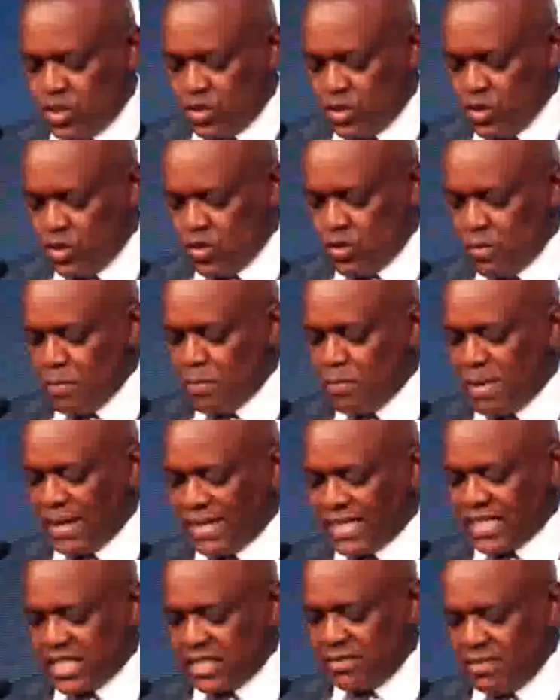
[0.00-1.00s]
to
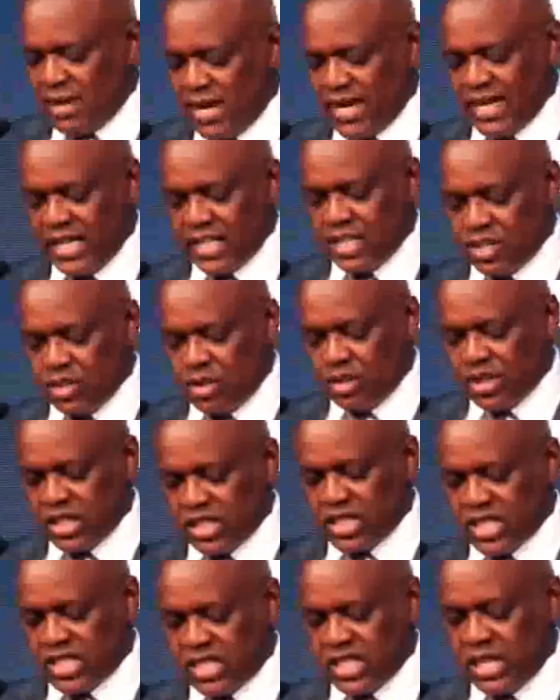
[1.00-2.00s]
maximize on
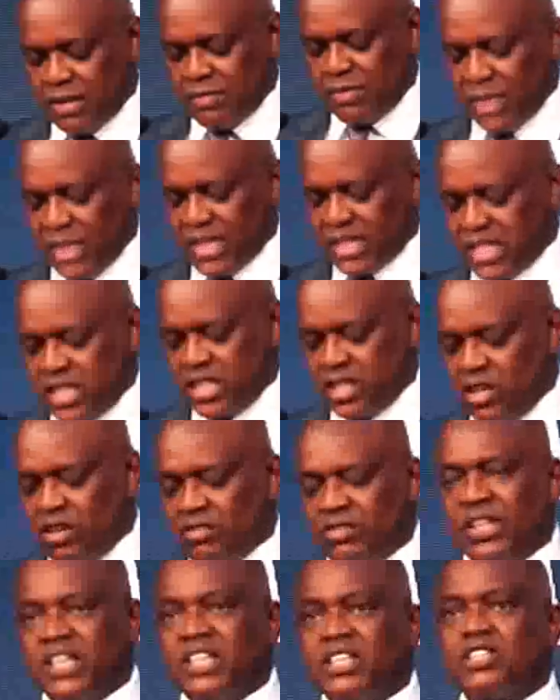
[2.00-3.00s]
the sustainability
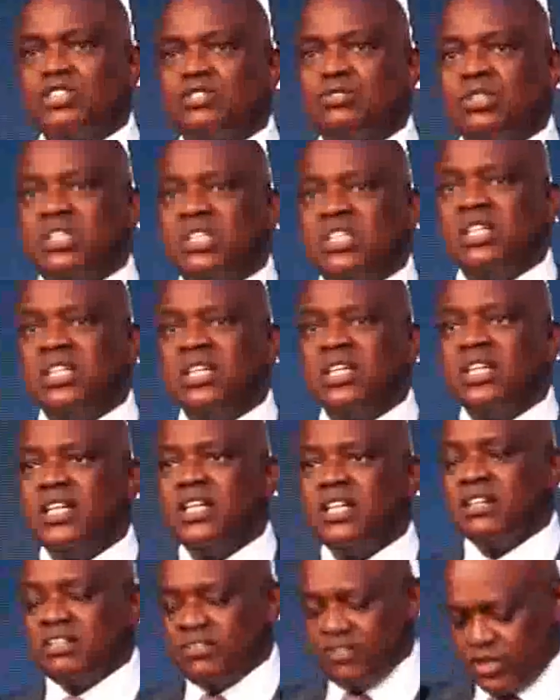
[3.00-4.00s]
of the industry
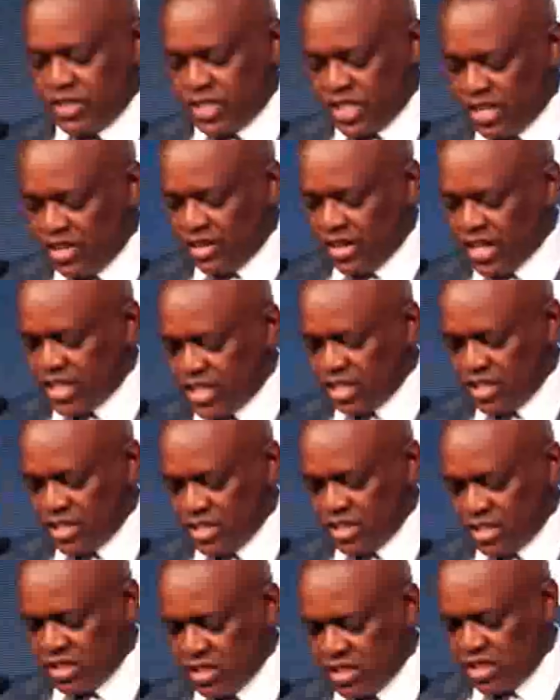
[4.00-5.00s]
for
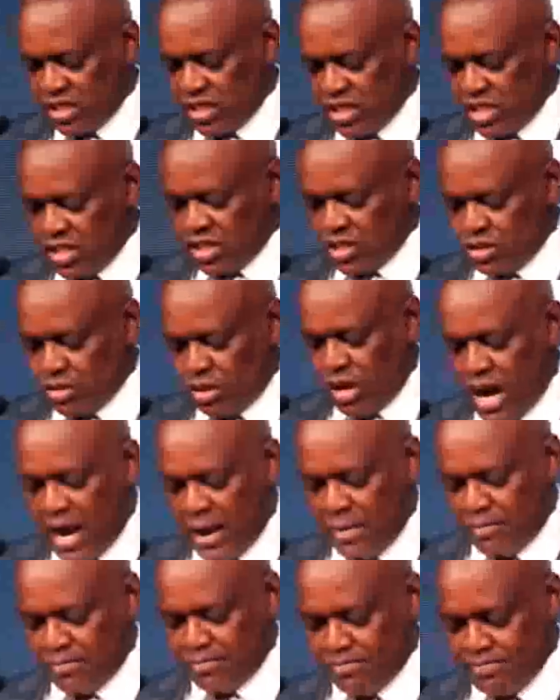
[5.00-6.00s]
generations to
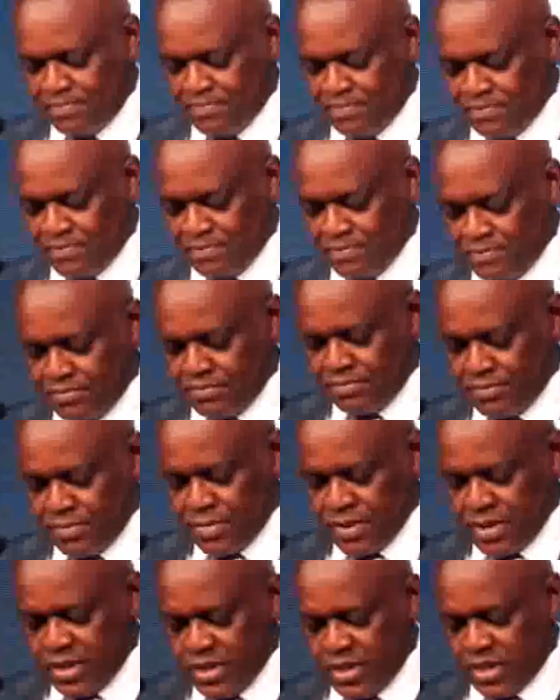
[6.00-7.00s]
come.
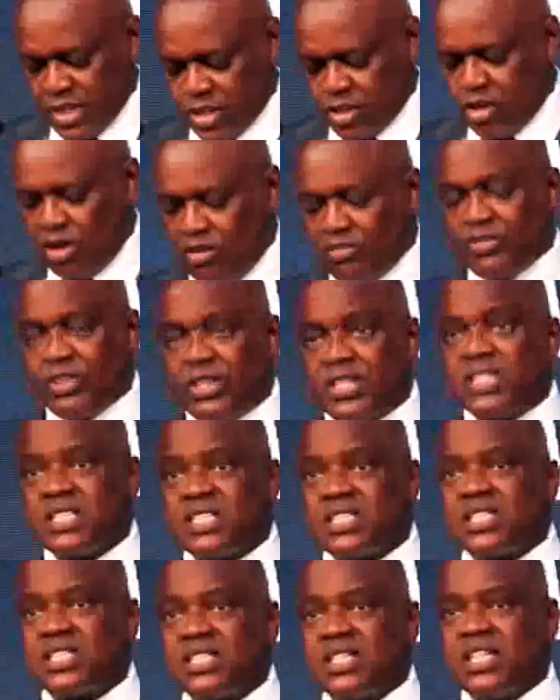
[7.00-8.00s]
This
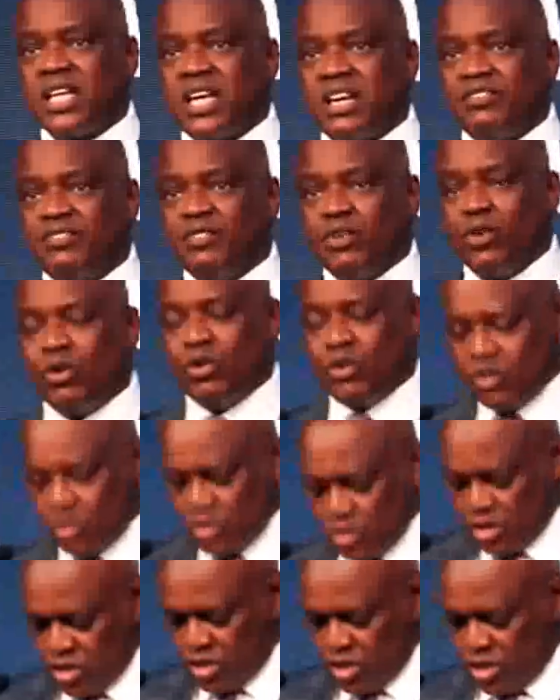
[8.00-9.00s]
conference,
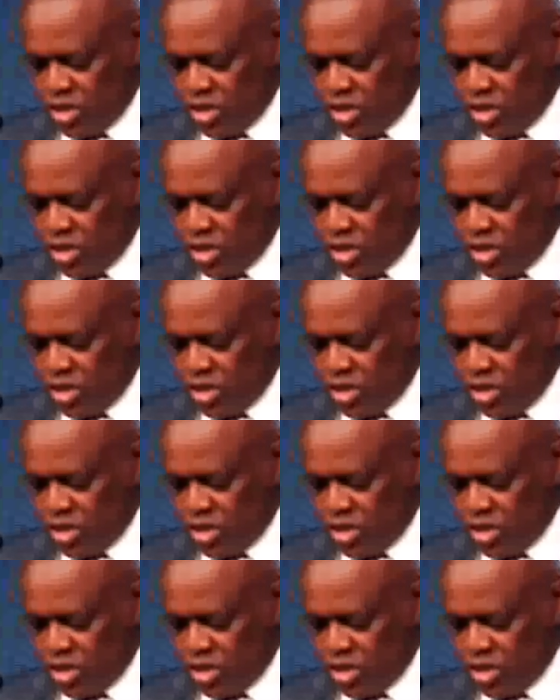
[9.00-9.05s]
therefore,